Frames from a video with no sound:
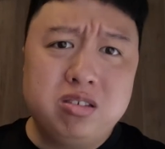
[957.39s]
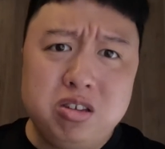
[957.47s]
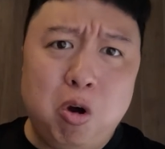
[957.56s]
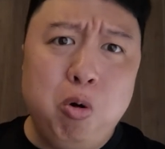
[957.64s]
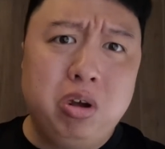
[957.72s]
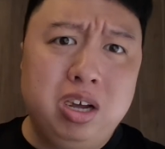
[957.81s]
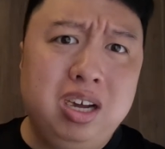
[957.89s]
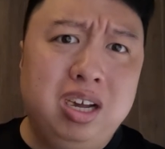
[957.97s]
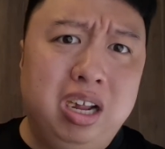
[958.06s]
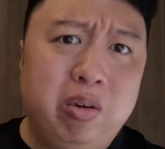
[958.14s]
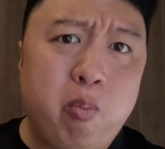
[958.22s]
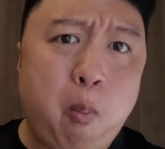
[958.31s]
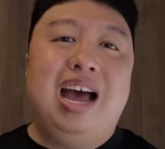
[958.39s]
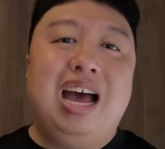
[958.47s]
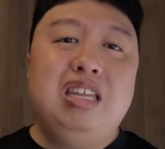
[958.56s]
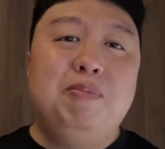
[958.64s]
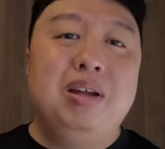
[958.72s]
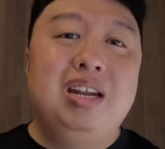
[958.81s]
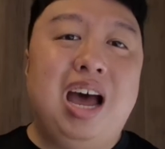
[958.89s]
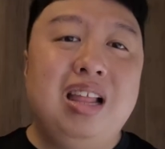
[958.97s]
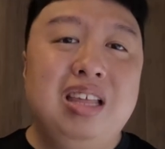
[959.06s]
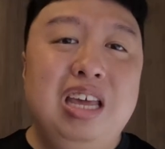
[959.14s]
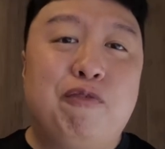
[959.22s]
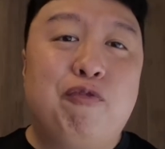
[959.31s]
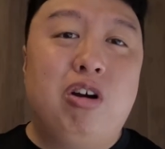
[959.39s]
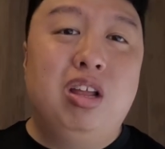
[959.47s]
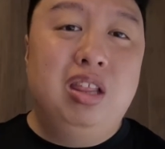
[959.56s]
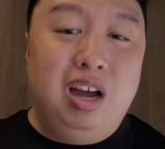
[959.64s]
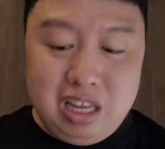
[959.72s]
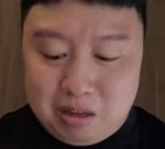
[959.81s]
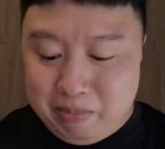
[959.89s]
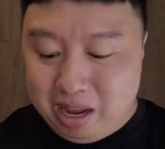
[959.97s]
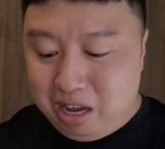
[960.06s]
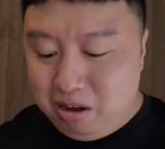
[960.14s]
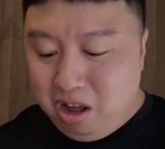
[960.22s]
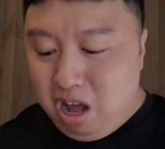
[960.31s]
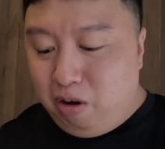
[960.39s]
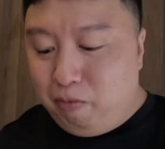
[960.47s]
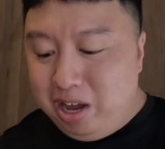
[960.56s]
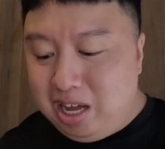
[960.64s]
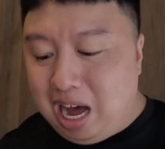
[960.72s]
So good. Last but not least, for a lunch menu, we